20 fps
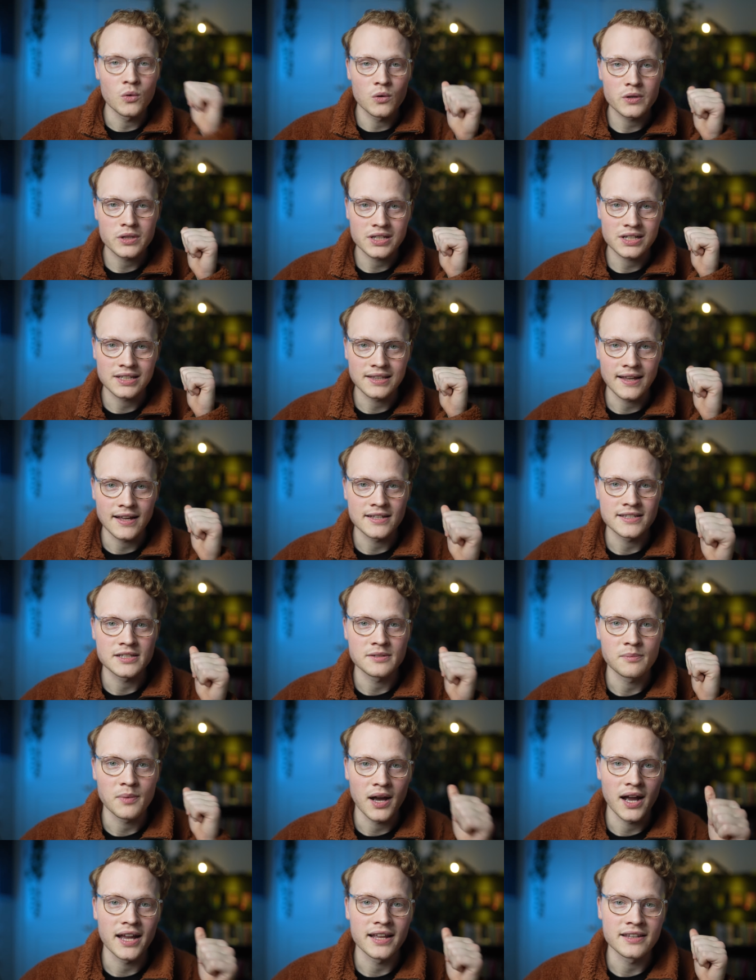or in the closet
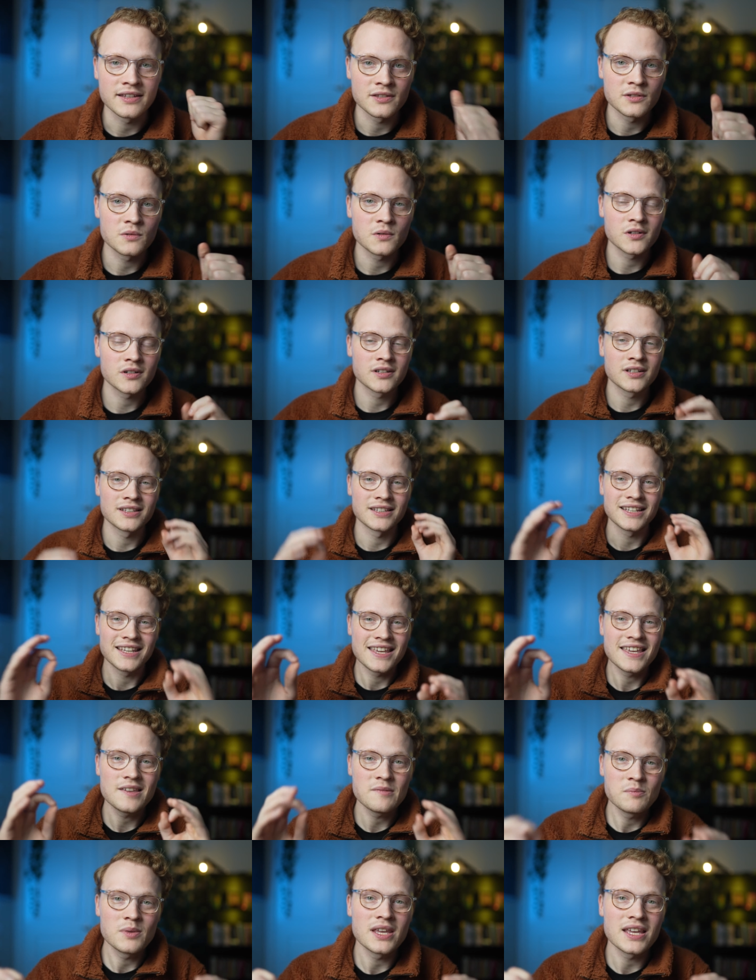behind the door, the
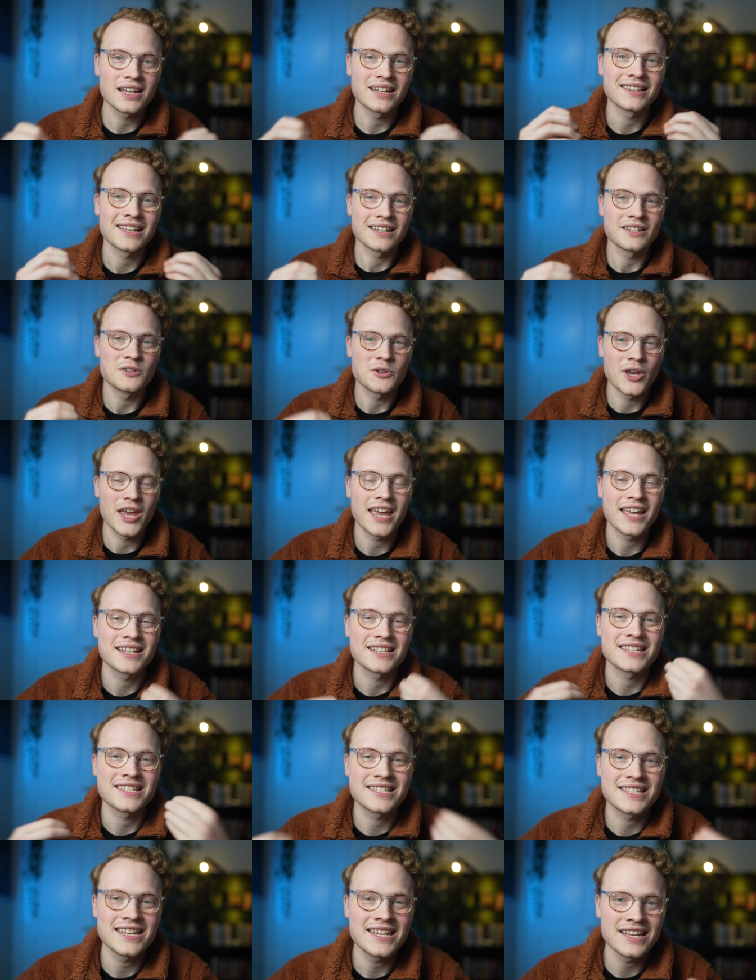key being that you can't
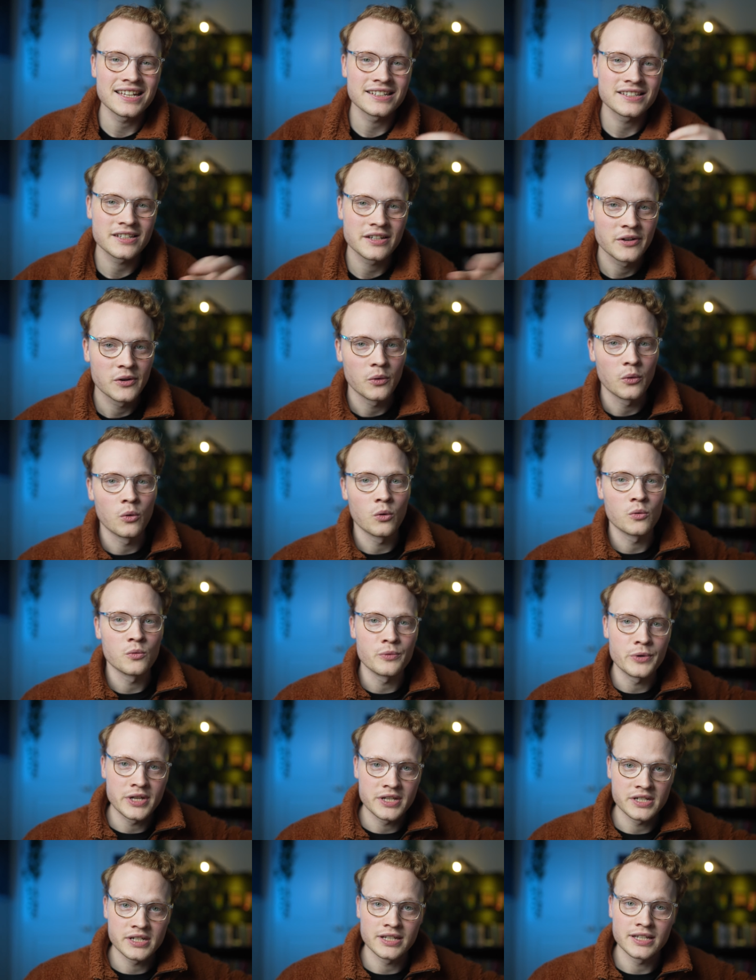see it or
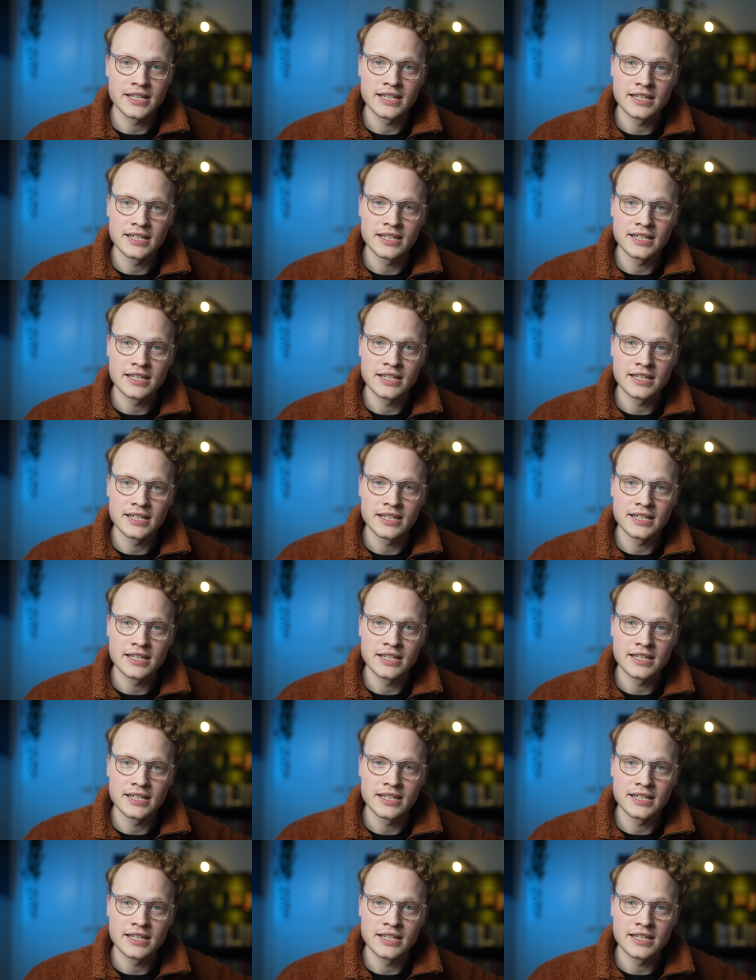reach it